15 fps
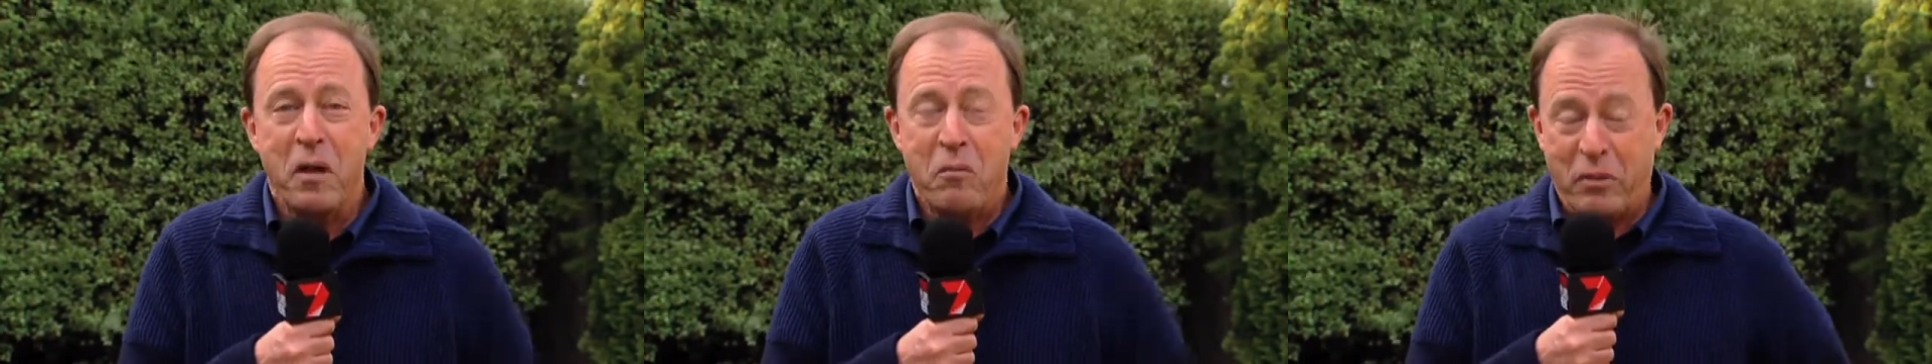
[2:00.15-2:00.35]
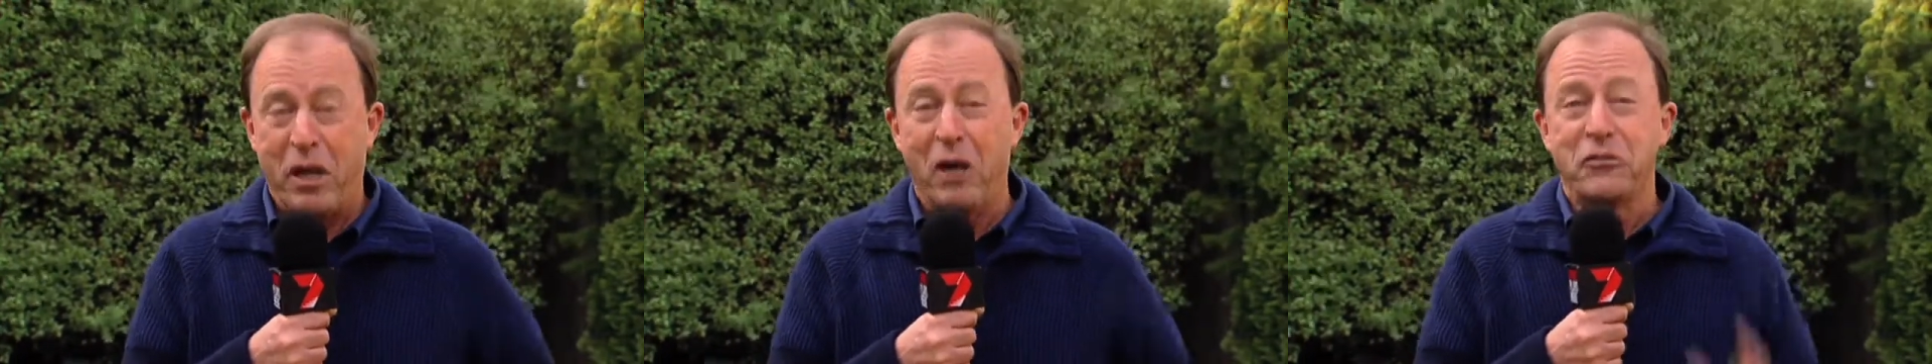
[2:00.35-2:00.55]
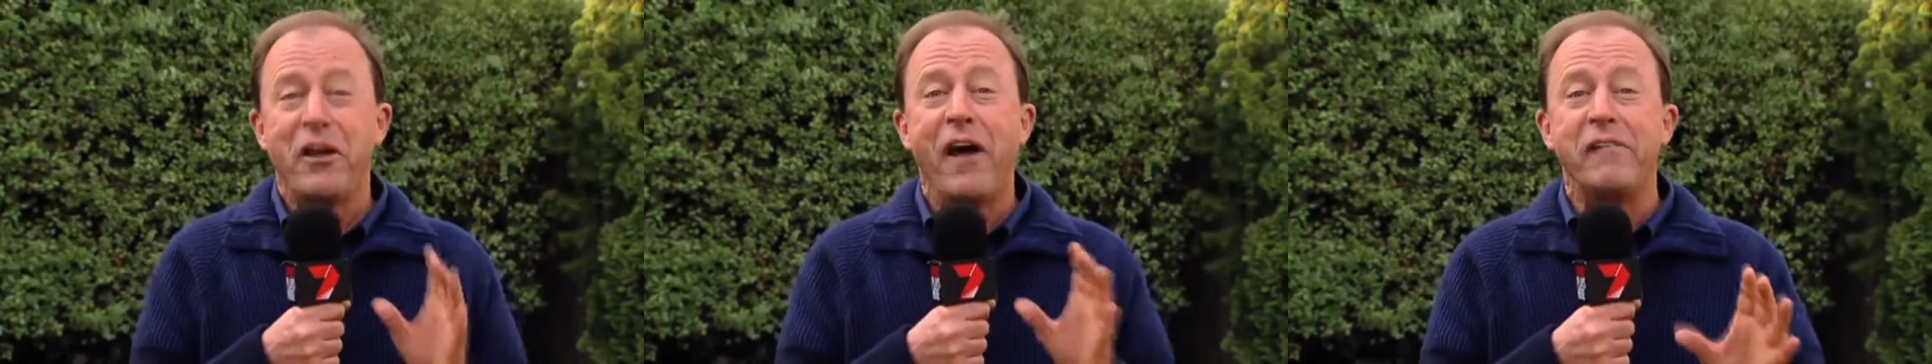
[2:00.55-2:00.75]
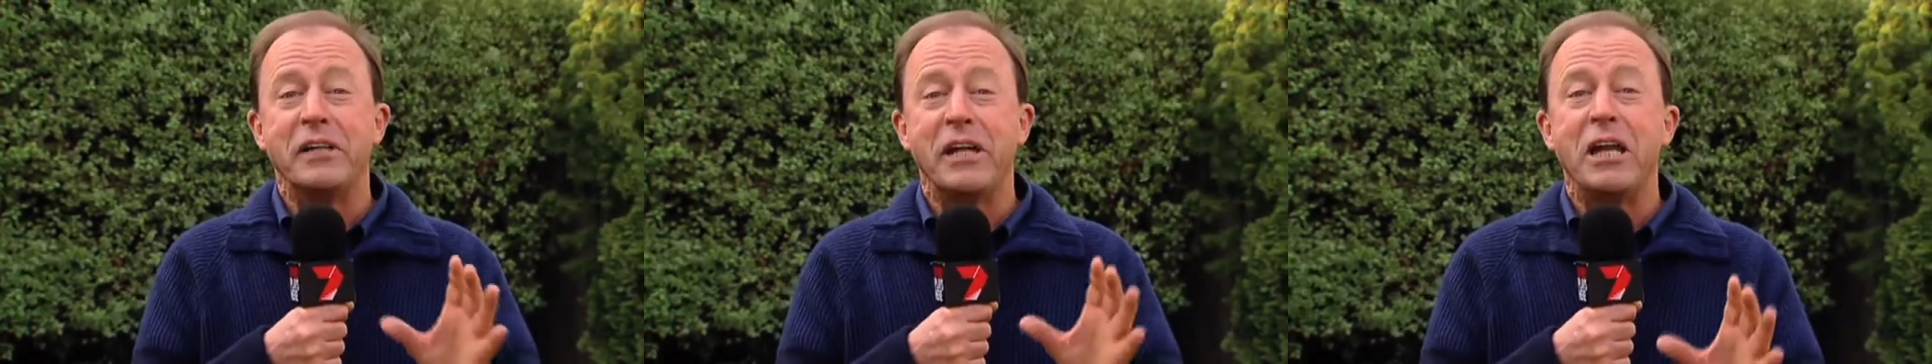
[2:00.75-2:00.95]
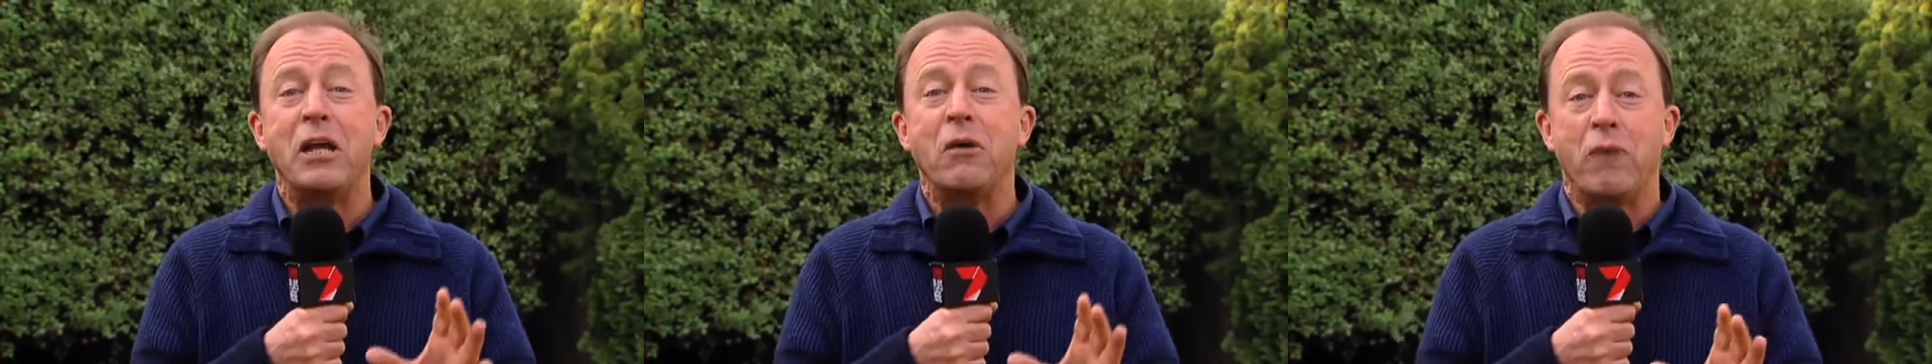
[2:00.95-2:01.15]
but I'll tell it
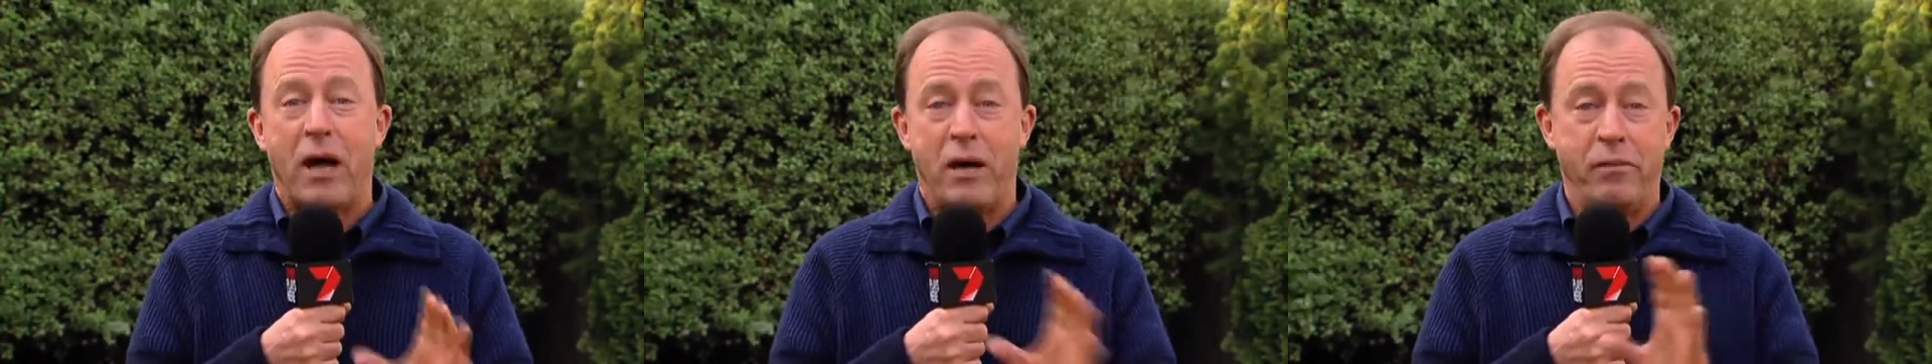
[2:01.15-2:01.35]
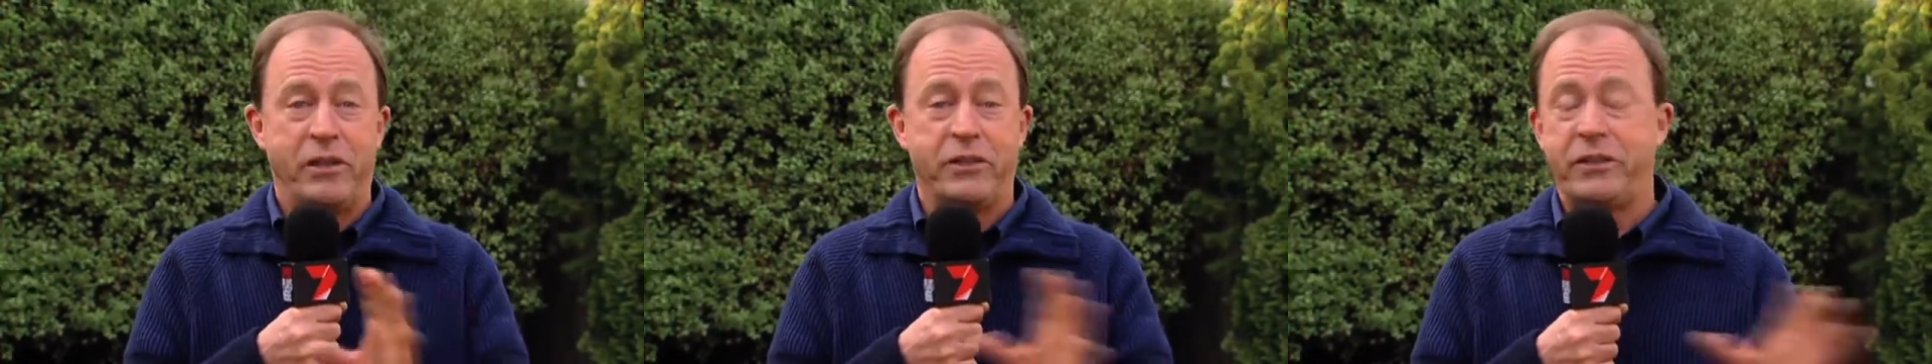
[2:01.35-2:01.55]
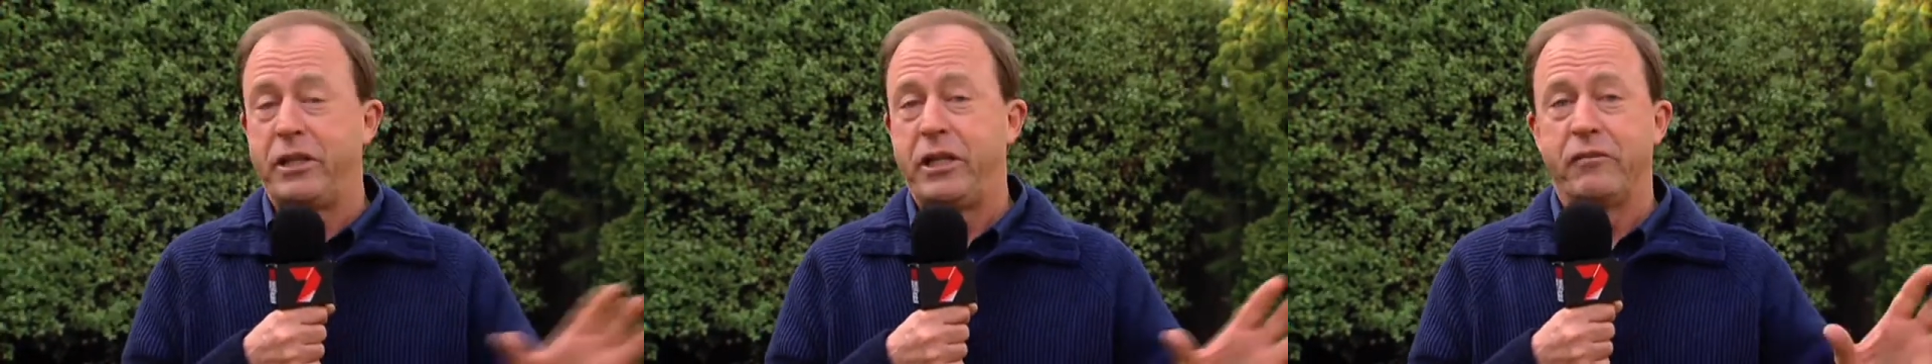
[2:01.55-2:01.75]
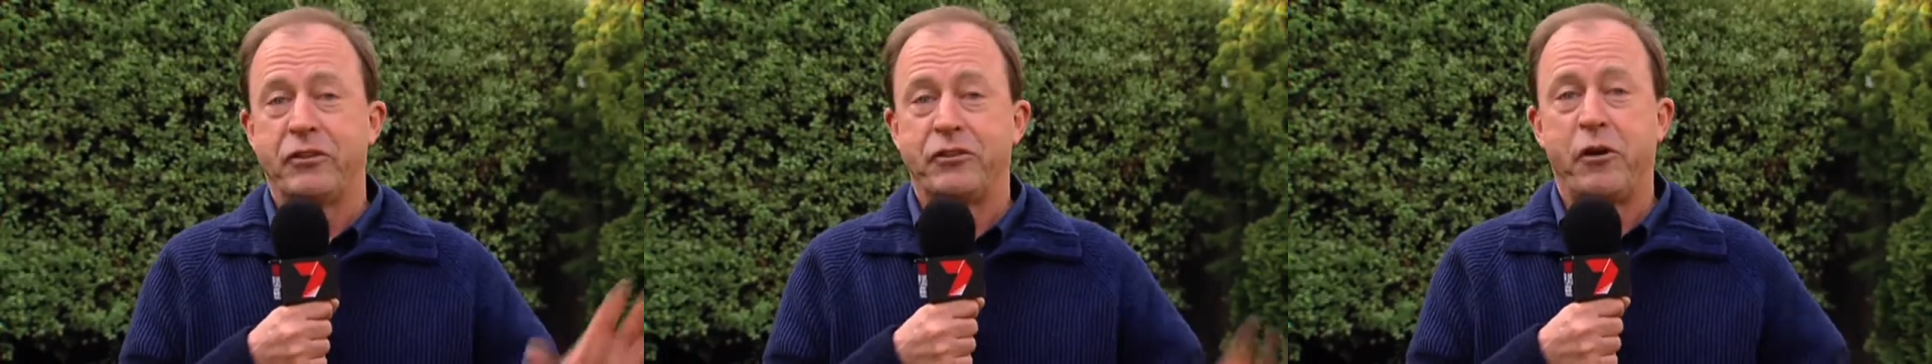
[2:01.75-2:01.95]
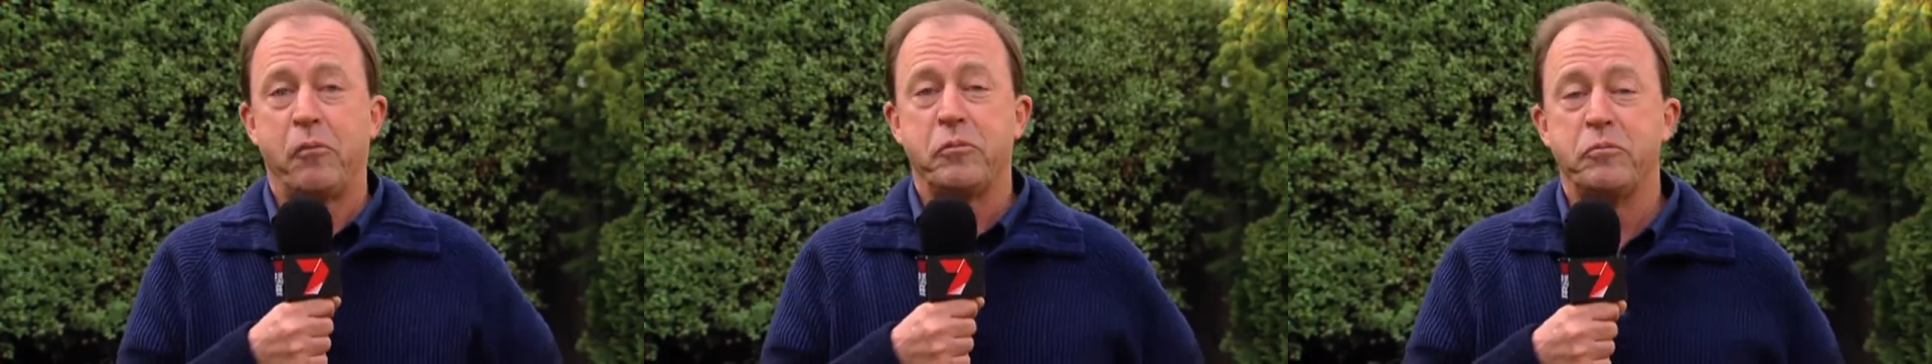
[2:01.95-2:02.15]
anyway because that never
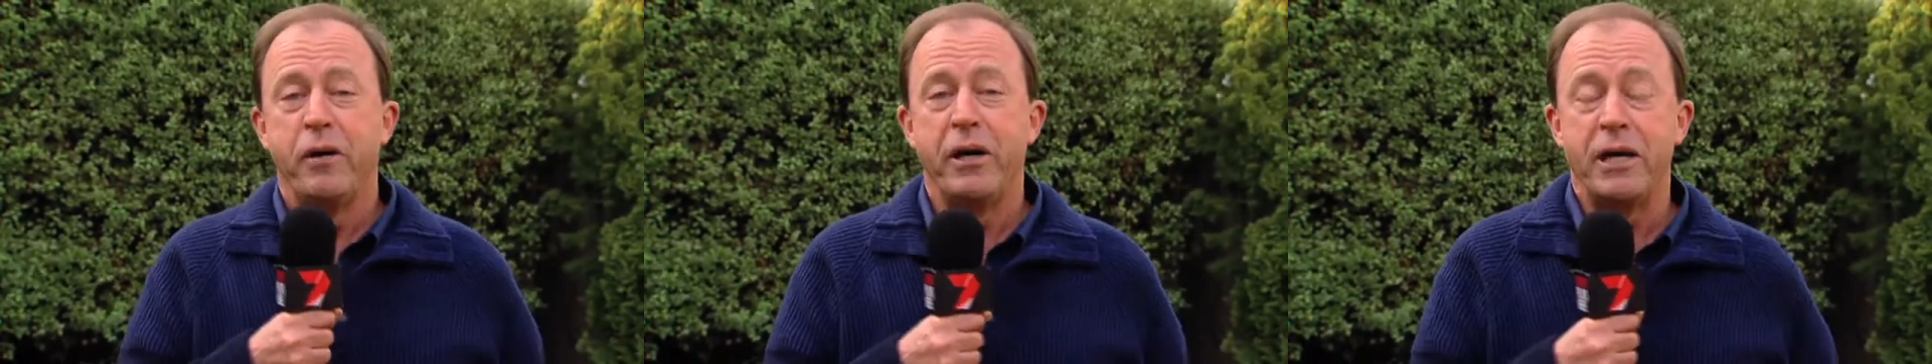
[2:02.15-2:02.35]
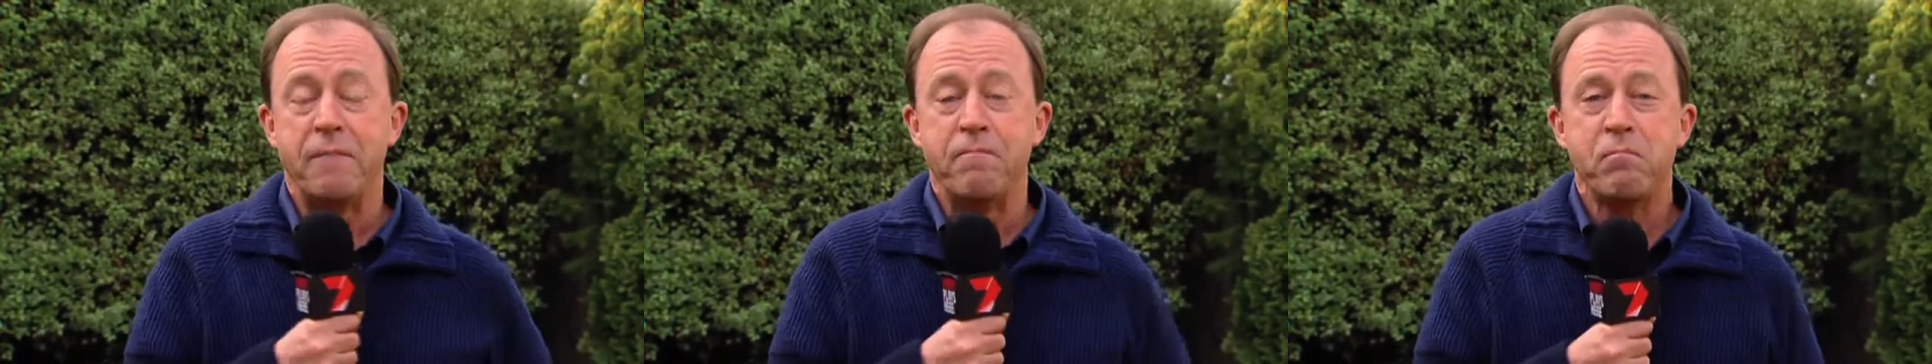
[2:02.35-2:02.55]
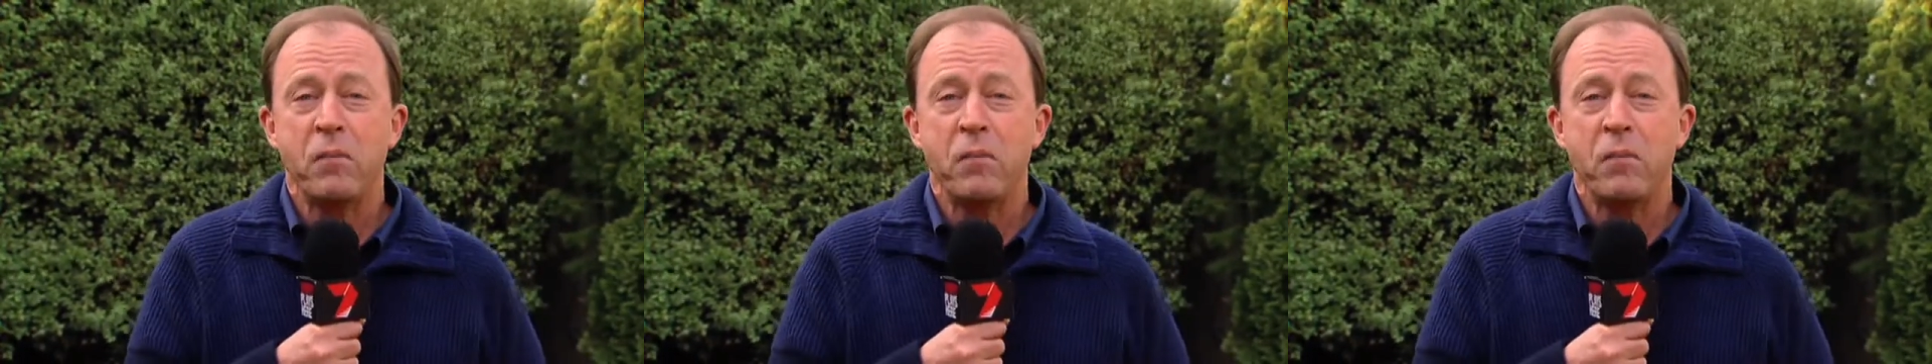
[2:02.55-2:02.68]
stops me.